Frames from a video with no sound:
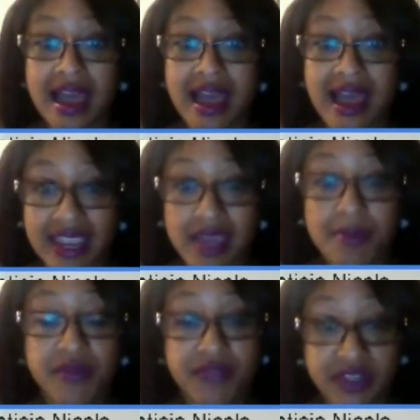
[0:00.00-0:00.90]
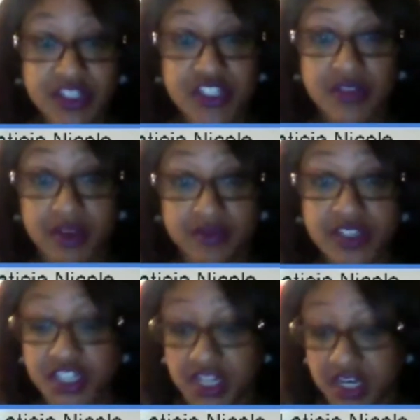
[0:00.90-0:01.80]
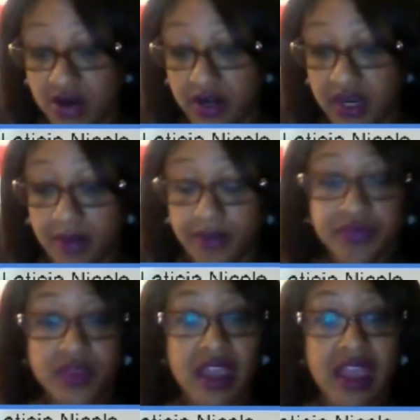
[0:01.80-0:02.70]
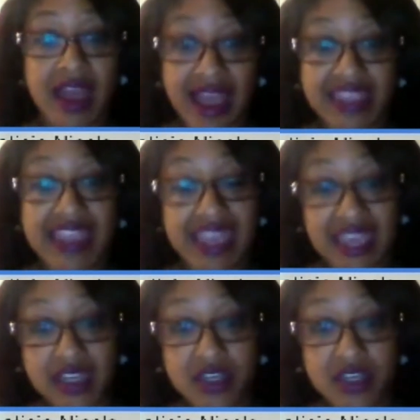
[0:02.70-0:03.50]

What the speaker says: I am a visionary. I can